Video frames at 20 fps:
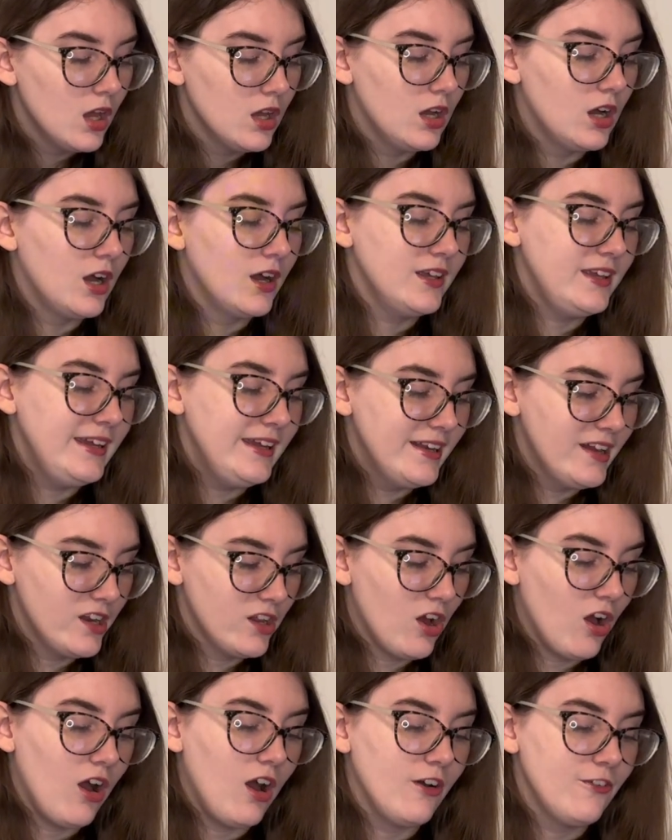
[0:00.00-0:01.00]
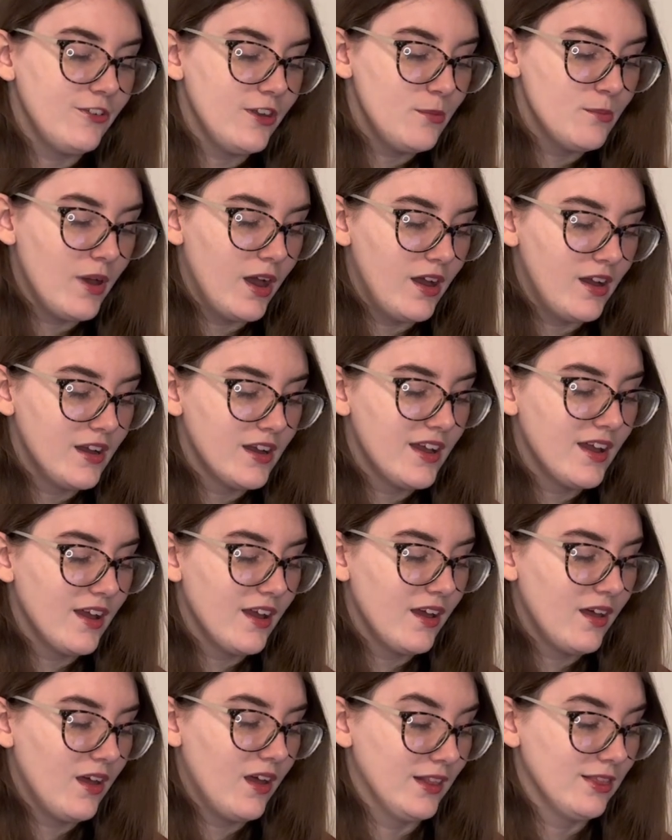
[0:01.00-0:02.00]
A heated coffee mug,
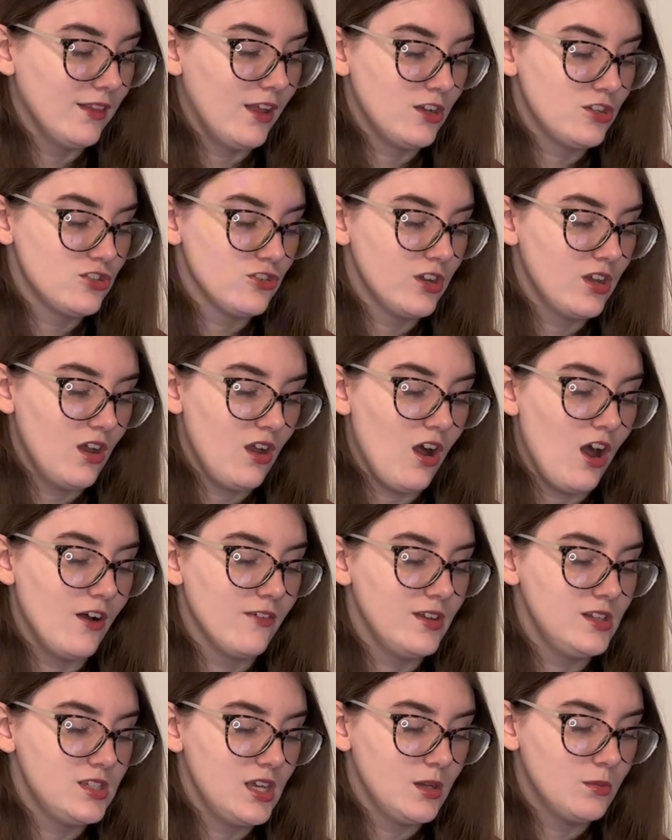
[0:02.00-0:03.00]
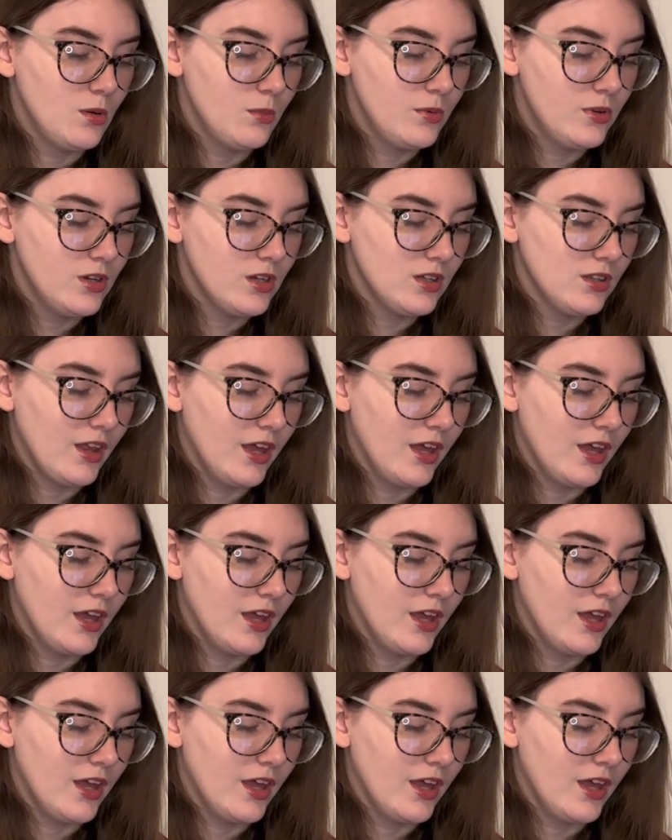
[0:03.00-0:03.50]
a luxury coffee table book,